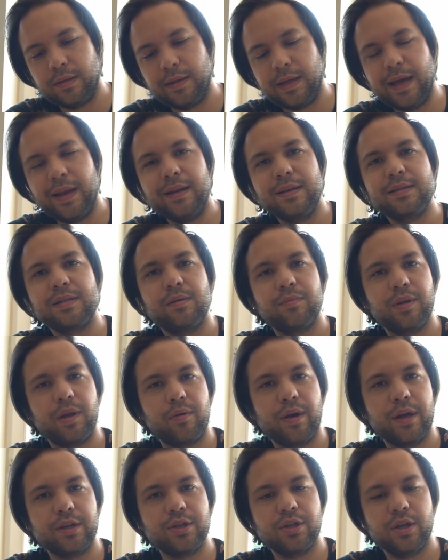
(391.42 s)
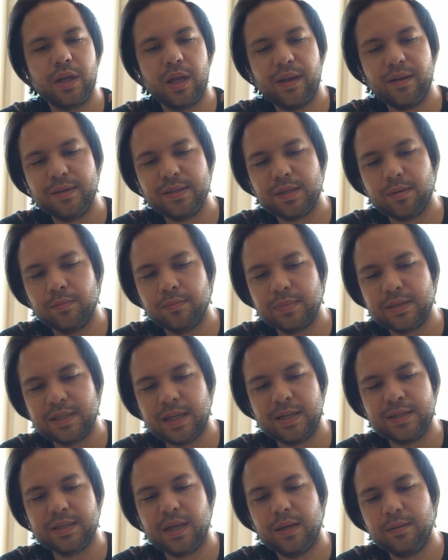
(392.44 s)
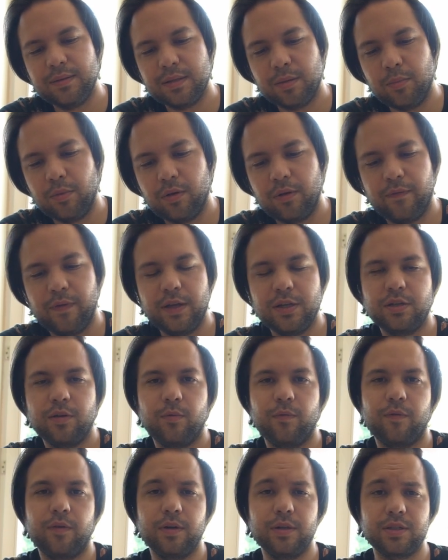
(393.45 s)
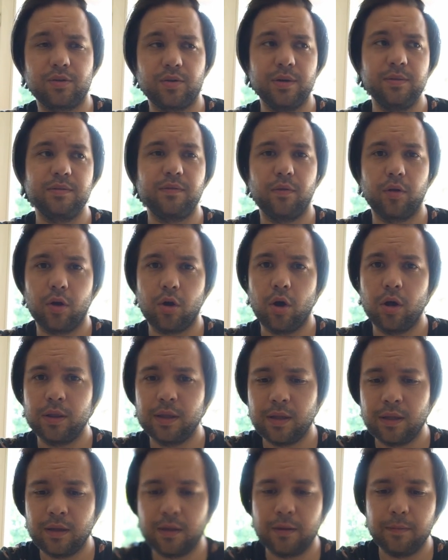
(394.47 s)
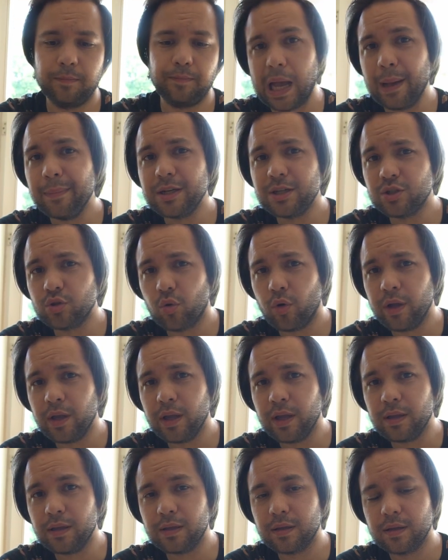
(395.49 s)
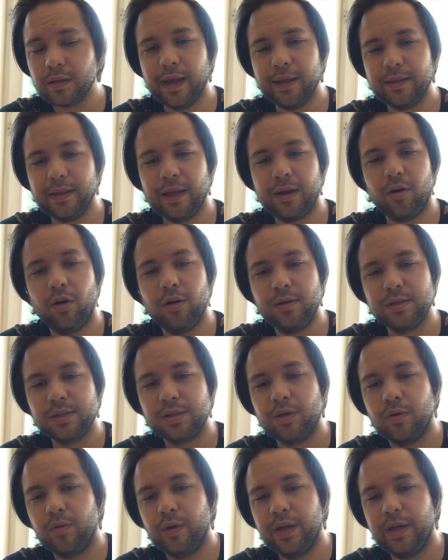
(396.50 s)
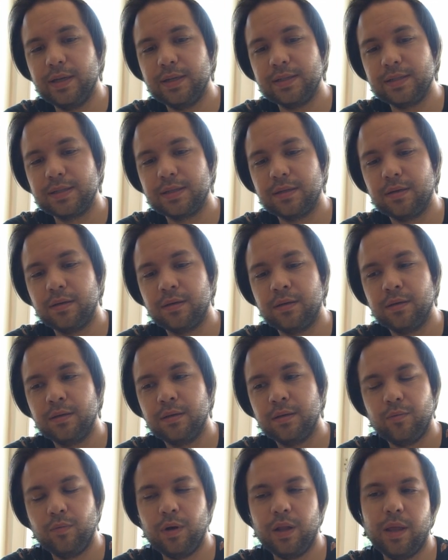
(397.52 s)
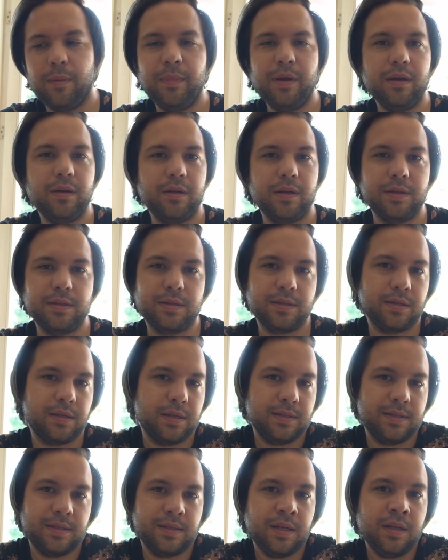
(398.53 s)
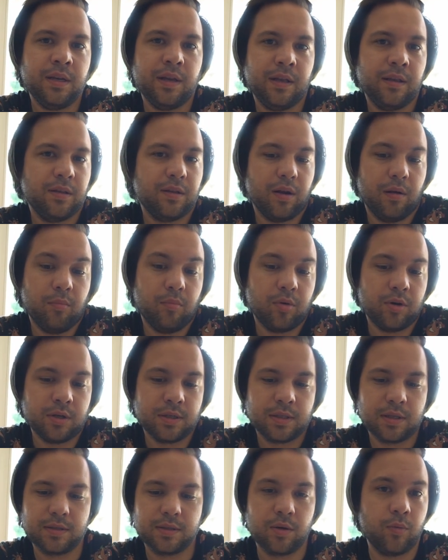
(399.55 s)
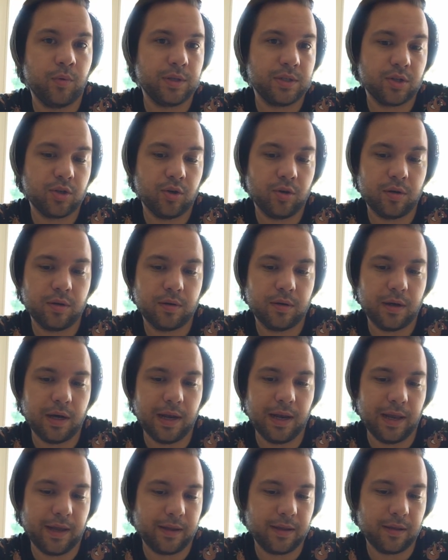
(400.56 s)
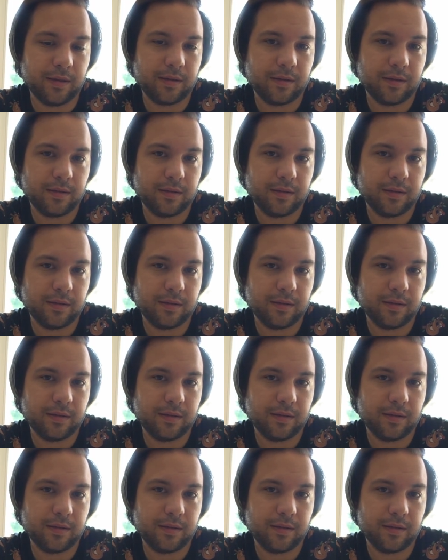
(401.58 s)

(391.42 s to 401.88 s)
getting some direction, getting some sense, getting some motivation for the streams, for the content. I'm enjoying it, and that also is uh, well, I mean, it's it's seen in the numbers, so it's good. I like it.